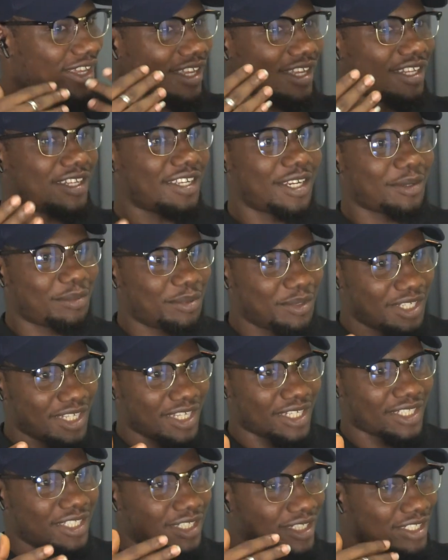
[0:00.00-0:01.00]
in
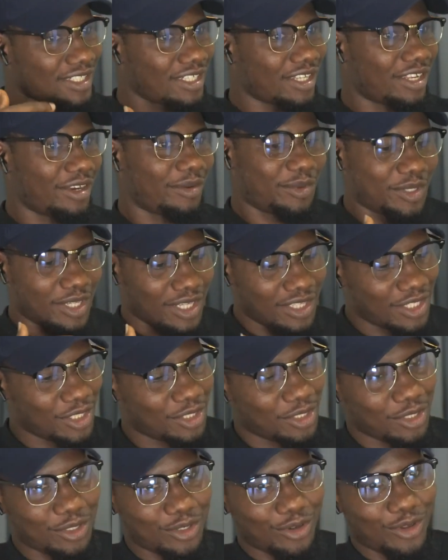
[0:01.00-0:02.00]

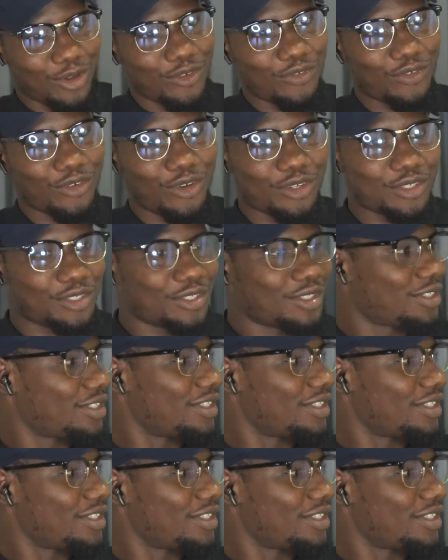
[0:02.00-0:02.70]
representation of us.